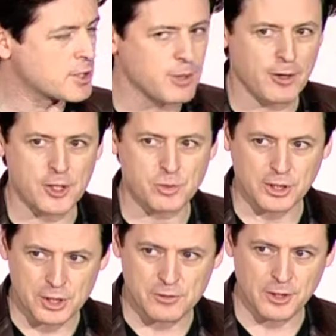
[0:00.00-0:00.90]
America's
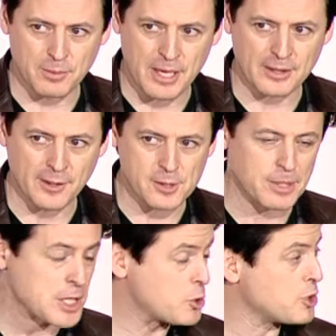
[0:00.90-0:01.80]
religious fundamentalism
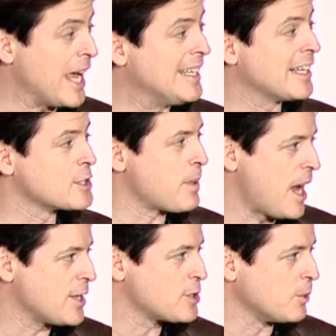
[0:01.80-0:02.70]
as entertaining as
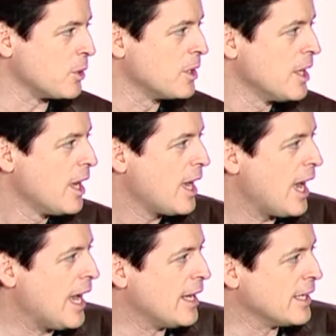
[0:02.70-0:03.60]
possible.
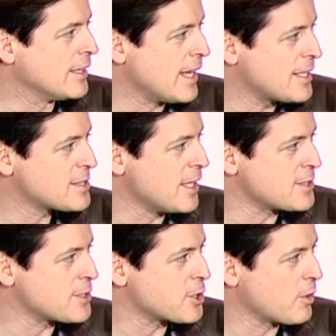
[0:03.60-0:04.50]
And in that
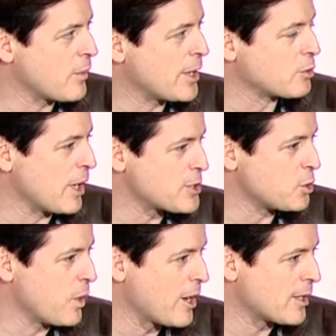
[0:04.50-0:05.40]
sense, it's a great way to raise
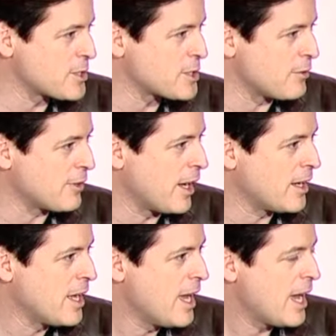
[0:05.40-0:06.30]
awareness of
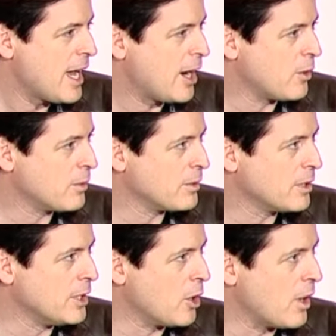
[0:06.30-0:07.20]
how,
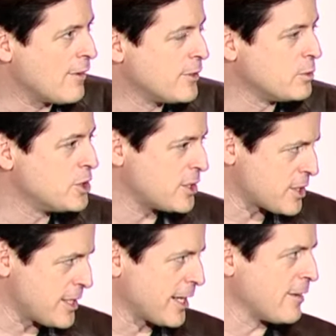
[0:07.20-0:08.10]
you know, I view
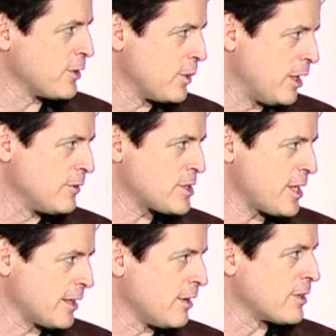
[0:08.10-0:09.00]
Jesus like I view Elvis.
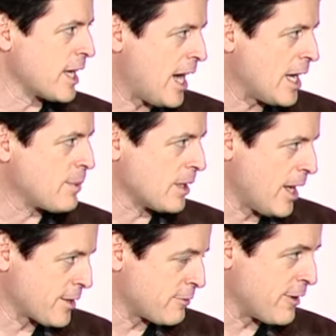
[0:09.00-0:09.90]
I love the guy, but a
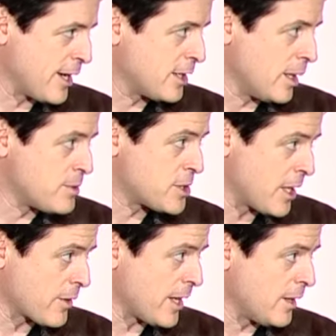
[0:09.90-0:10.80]
lot of the fan clubs
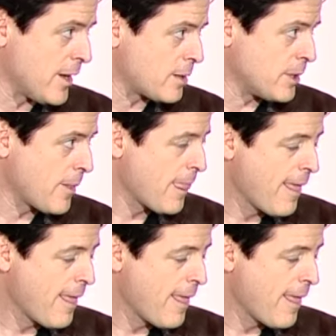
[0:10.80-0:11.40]
scare the hell out of me.